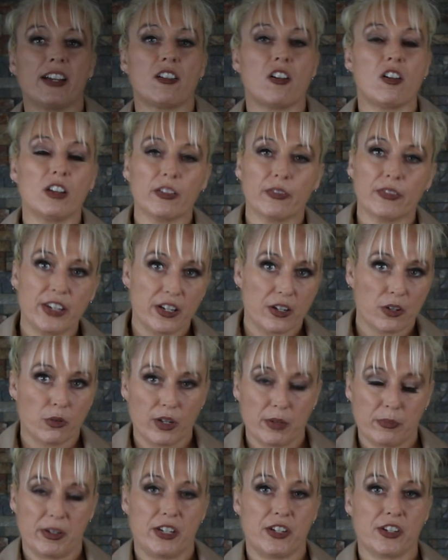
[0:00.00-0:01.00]
all of the
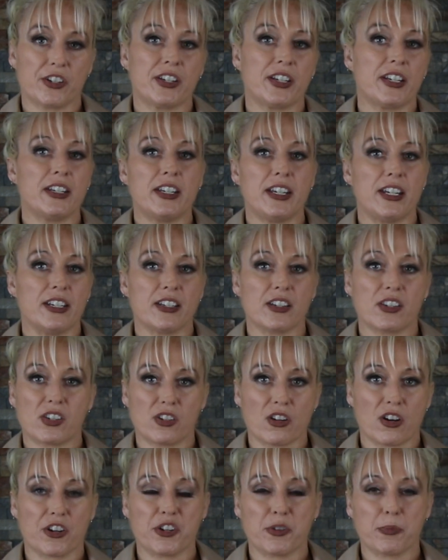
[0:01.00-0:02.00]
equipment you're going to need to
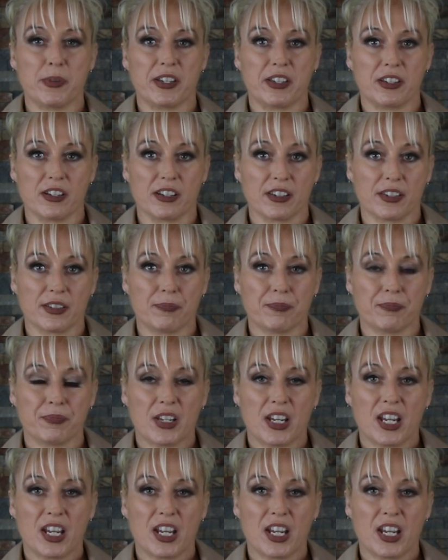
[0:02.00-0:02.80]
start your business.